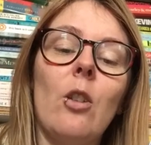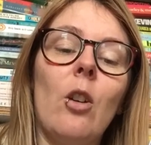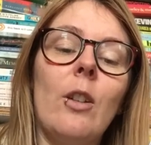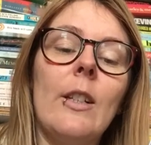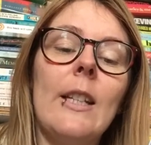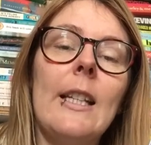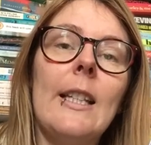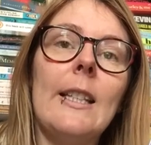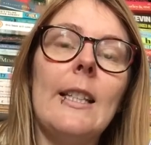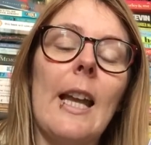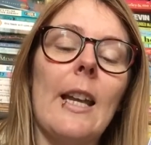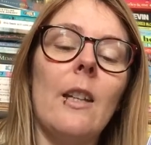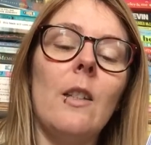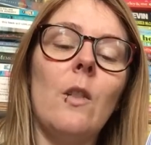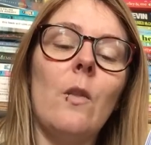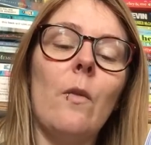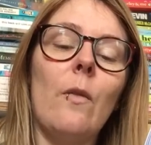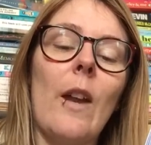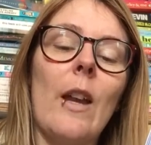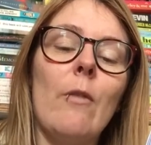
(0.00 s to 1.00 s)
on his
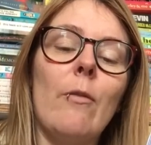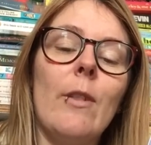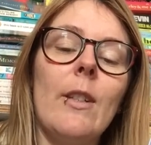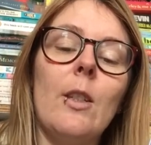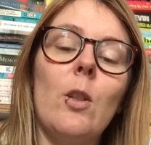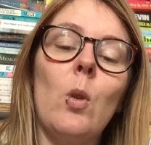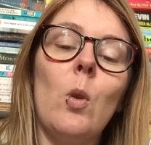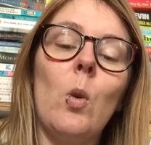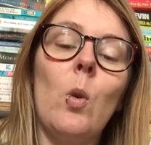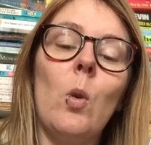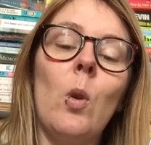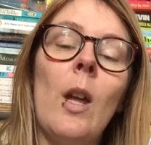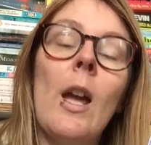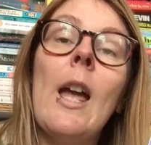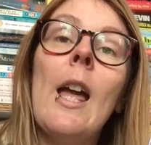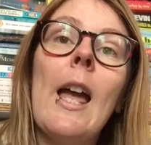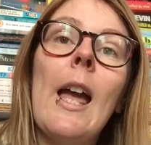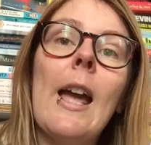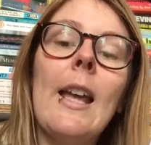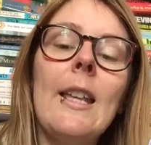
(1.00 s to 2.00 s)
second favourite stool
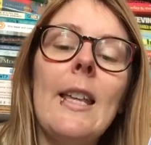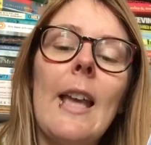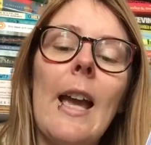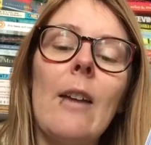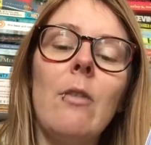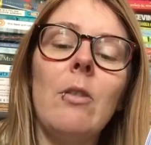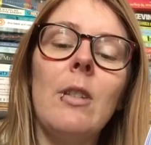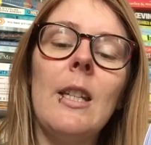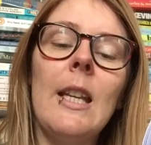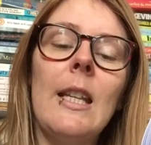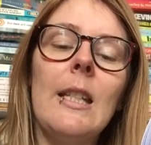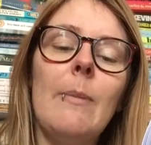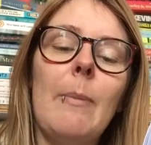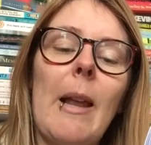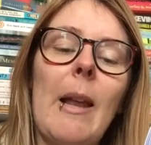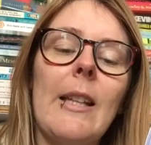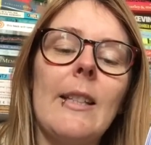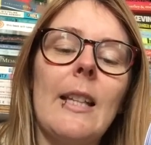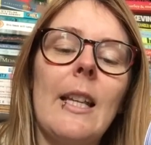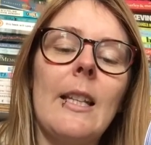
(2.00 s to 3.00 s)
and counting his
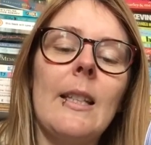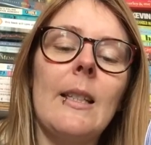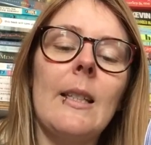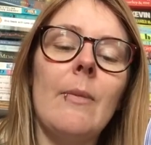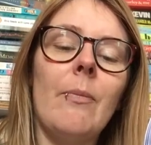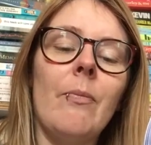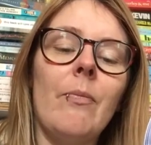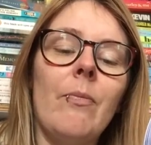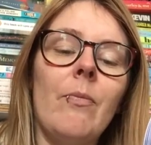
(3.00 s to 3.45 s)
blessings.